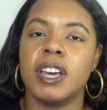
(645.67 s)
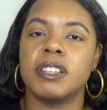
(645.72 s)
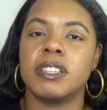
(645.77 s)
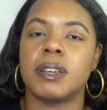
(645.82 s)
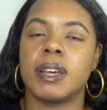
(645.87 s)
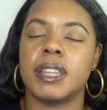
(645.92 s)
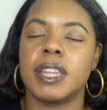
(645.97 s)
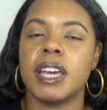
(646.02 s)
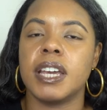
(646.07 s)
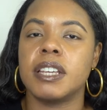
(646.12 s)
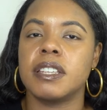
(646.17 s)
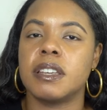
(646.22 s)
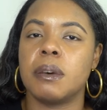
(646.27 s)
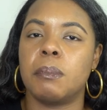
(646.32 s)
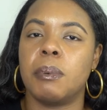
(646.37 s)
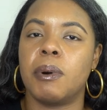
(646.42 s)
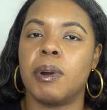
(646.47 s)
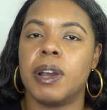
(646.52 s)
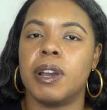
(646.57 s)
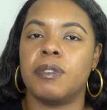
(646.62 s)
So I think it's
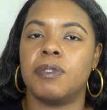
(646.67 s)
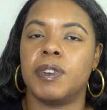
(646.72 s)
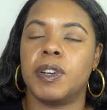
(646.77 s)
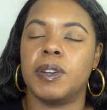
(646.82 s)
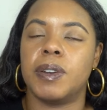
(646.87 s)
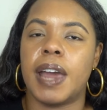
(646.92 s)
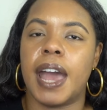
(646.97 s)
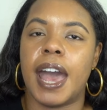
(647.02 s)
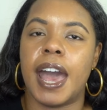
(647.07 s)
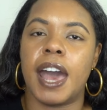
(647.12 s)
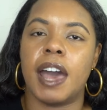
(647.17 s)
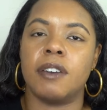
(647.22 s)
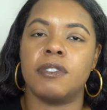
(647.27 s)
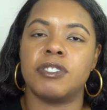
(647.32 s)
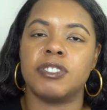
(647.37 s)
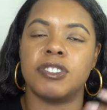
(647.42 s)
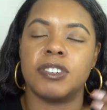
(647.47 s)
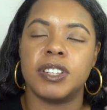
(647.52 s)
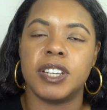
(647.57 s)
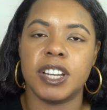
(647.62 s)
important for you to
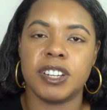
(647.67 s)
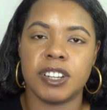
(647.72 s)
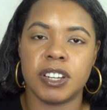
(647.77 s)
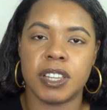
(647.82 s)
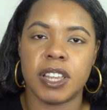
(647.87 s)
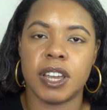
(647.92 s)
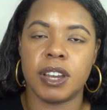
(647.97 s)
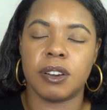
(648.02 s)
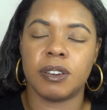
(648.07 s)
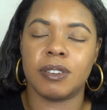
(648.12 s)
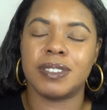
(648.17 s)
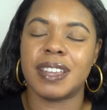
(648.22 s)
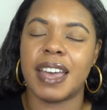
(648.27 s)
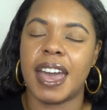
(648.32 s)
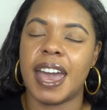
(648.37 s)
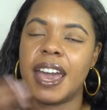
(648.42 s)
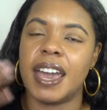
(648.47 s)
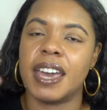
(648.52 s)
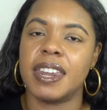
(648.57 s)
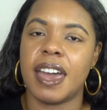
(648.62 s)
have strategic thinkers
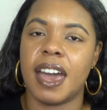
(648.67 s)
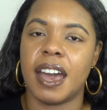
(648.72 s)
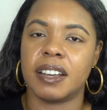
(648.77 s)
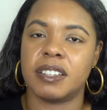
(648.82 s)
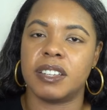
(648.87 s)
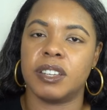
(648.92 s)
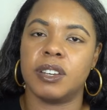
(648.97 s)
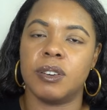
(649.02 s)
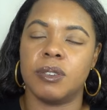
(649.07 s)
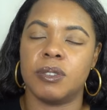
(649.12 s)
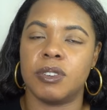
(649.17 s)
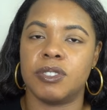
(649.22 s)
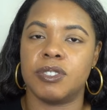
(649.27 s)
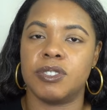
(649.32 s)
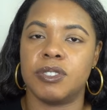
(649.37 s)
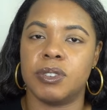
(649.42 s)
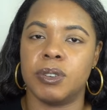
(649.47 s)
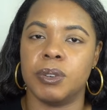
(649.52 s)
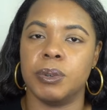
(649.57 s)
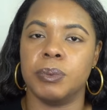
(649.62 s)
and
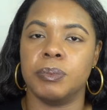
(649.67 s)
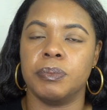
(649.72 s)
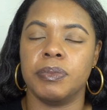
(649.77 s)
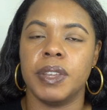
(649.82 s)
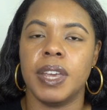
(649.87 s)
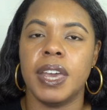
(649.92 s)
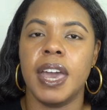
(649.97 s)
executors too.